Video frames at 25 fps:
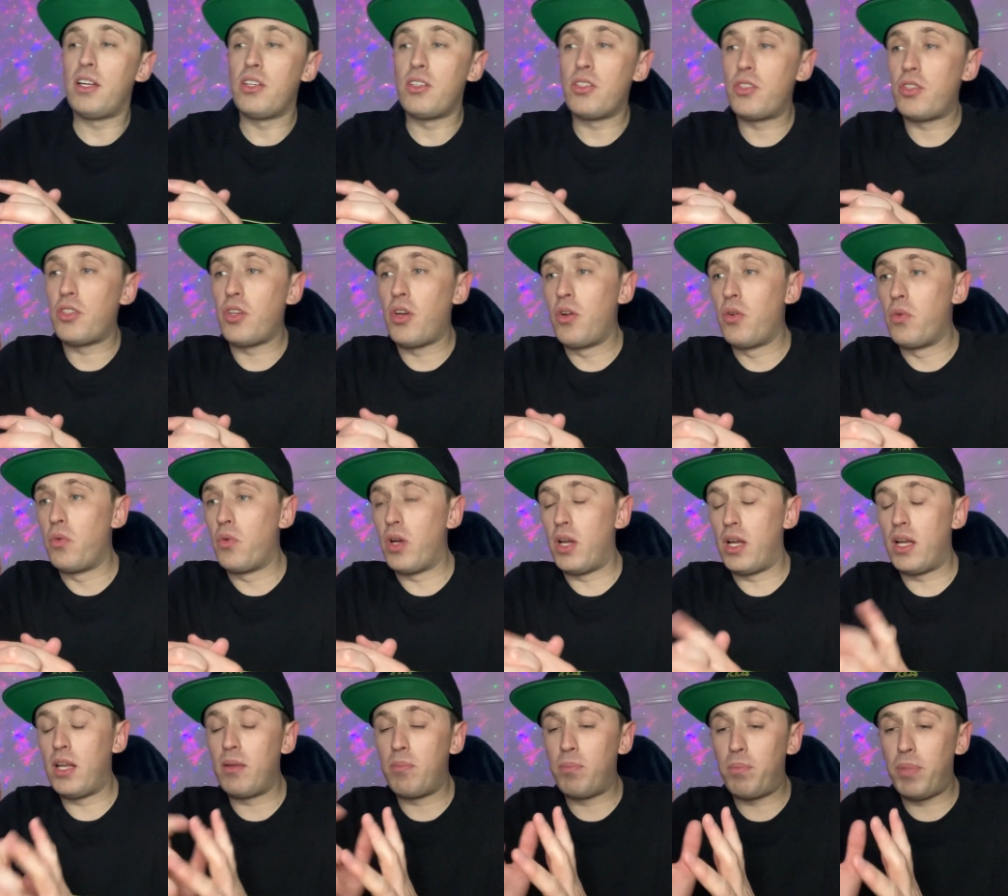So
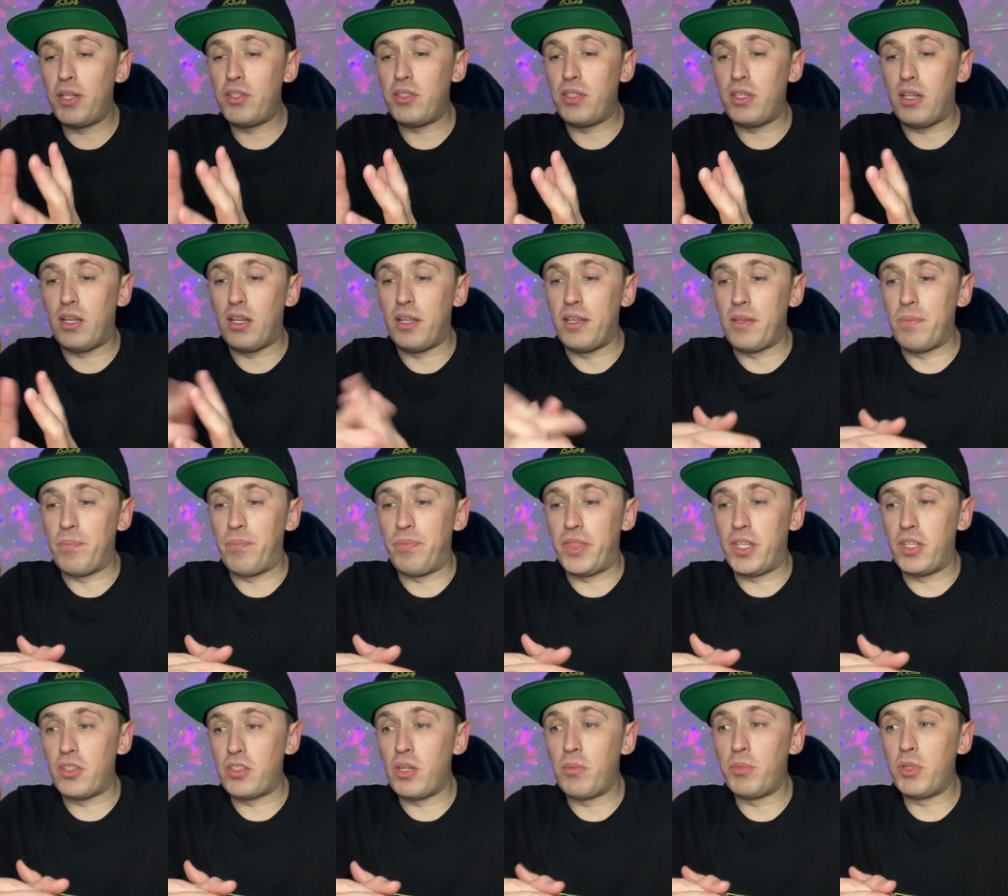basically,
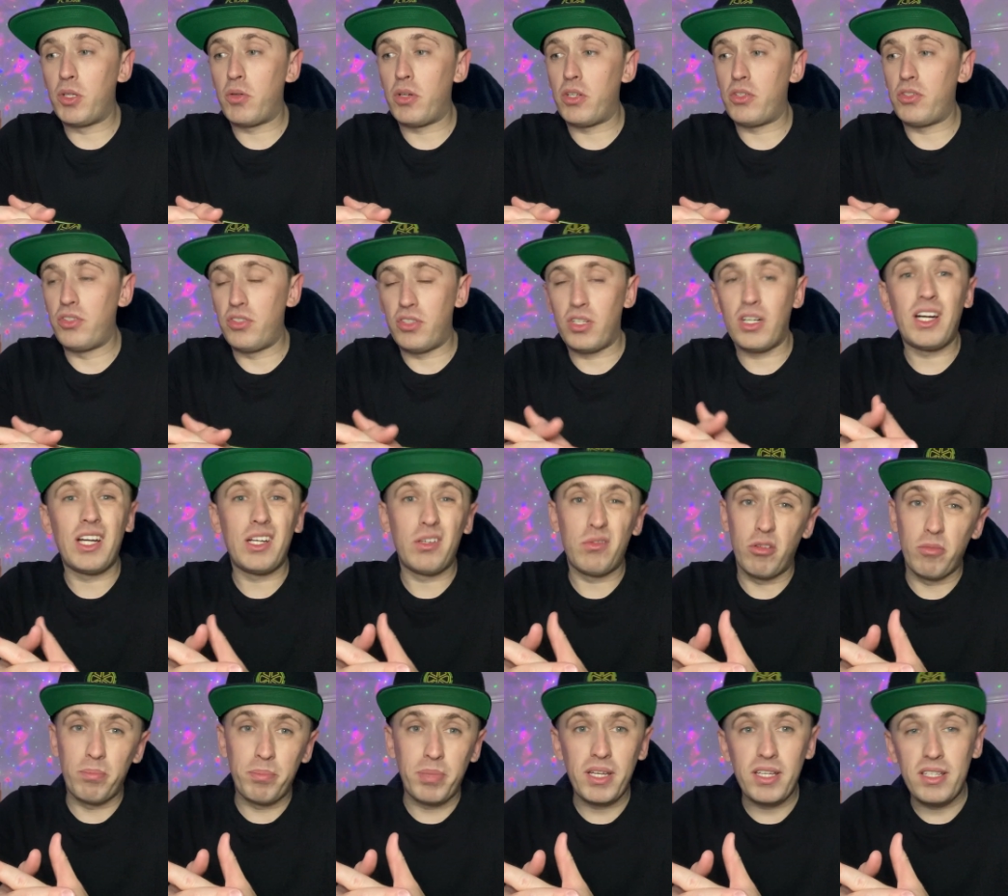some of the questions are kind of
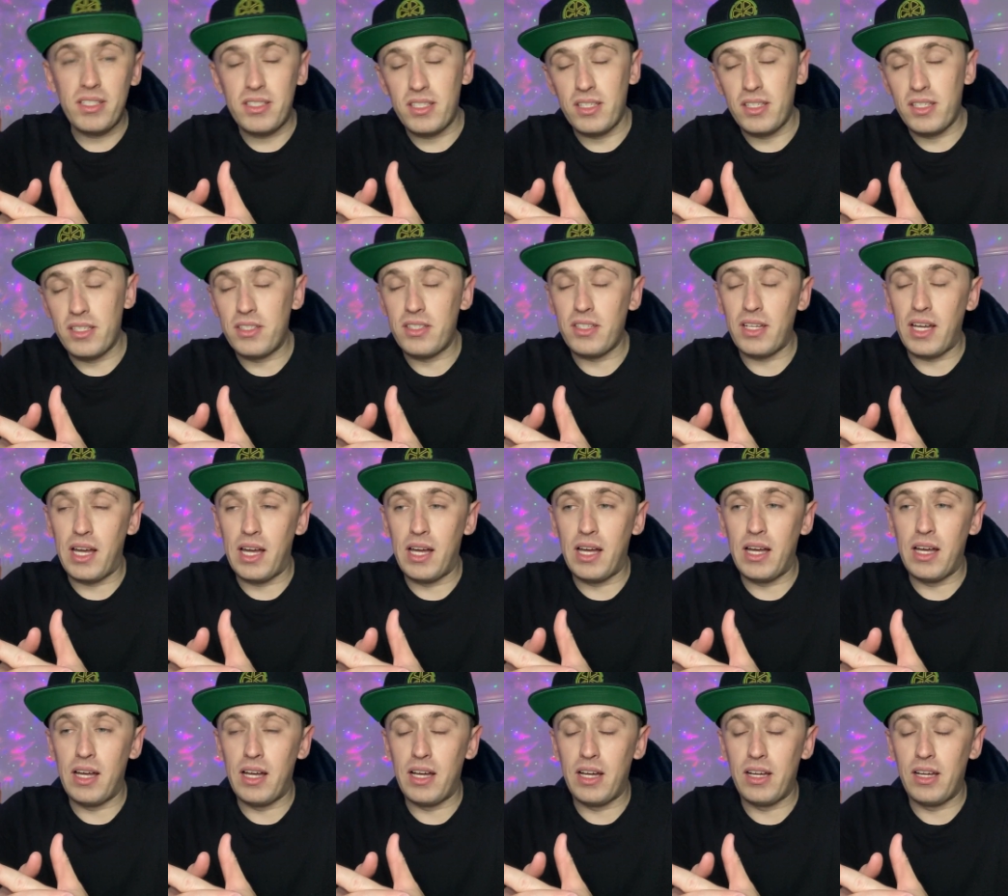repeated,
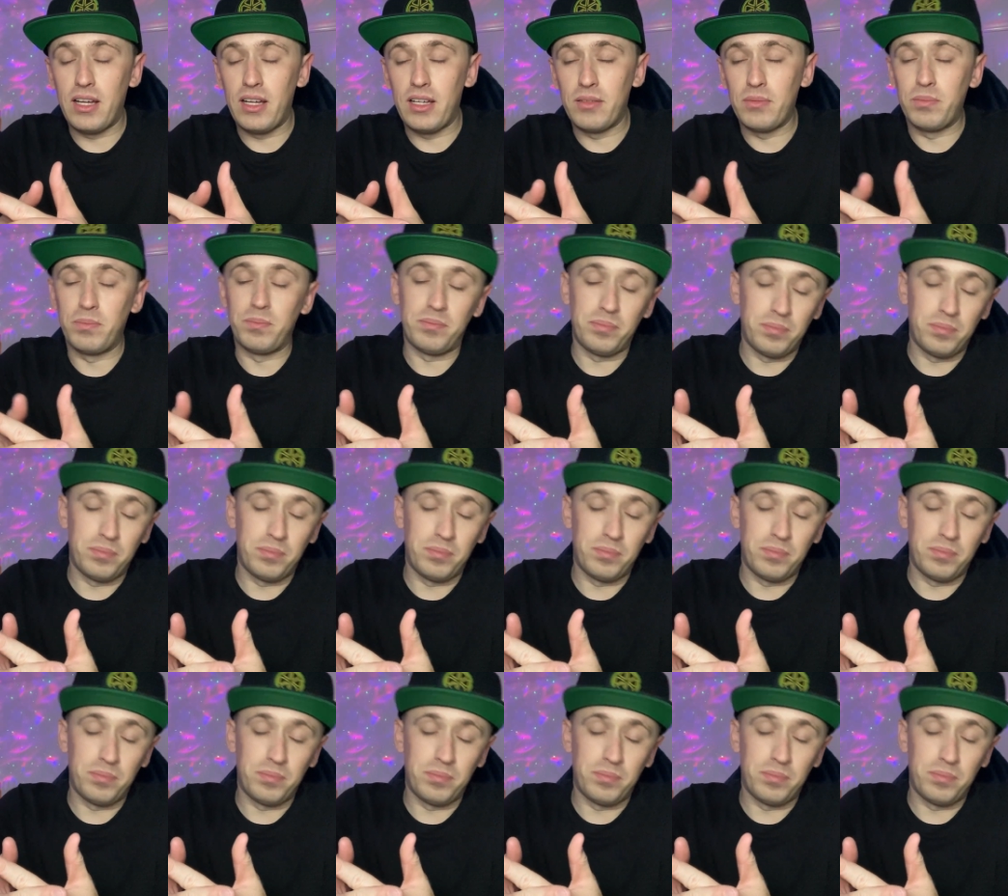uh,